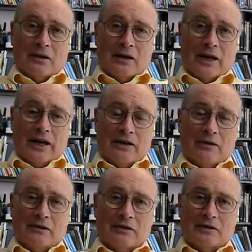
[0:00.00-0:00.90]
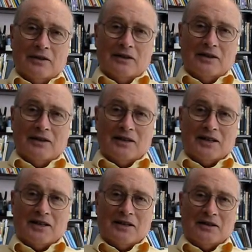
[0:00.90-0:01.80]
And
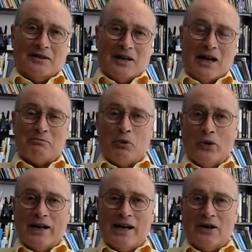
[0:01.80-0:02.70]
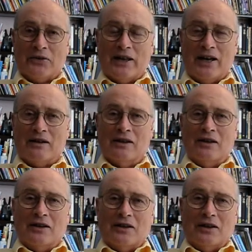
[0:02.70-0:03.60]
I'd point out that
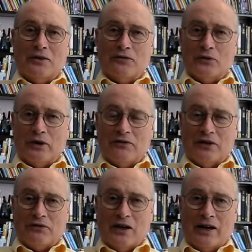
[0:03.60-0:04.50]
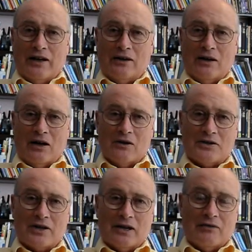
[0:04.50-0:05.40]
if we've defined our
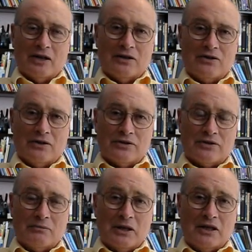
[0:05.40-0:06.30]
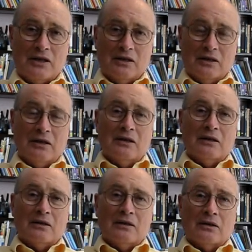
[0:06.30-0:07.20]
set of integers to be
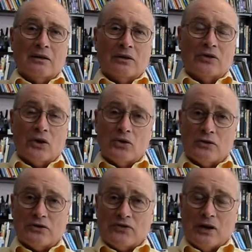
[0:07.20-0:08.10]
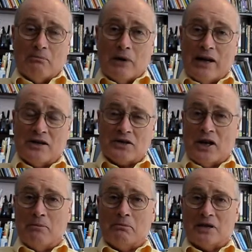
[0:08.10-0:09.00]
those from minus
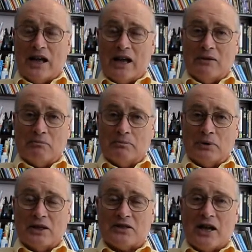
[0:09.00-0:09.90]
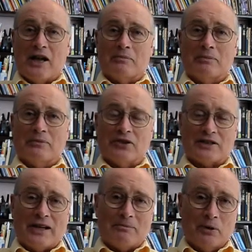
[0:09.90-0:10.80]
m to plus m, for
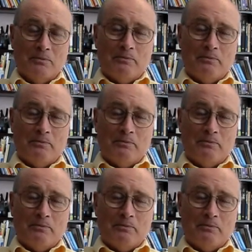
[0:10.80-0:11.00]
example,